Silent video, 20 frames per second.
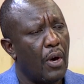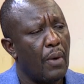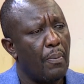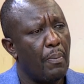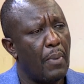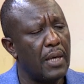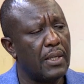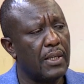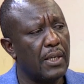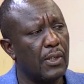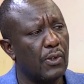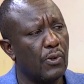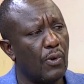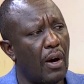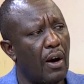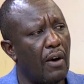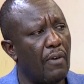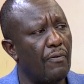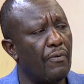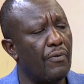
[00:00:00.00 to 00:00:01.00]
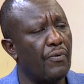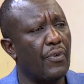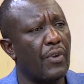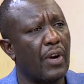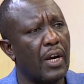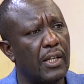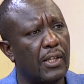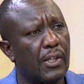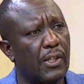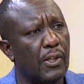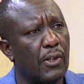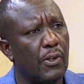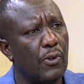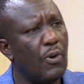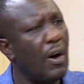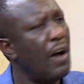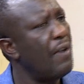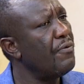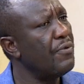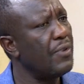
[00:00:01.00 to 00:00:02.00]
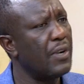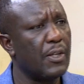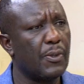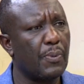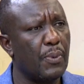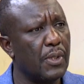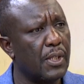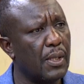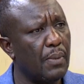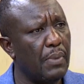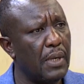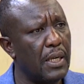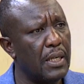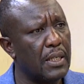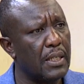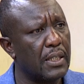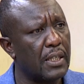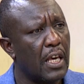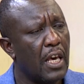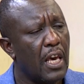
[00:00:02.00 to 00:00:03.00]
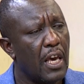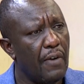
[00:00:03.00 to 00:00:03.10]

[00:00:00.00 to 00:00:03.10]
Much as you have the rights, you have the responsibilities.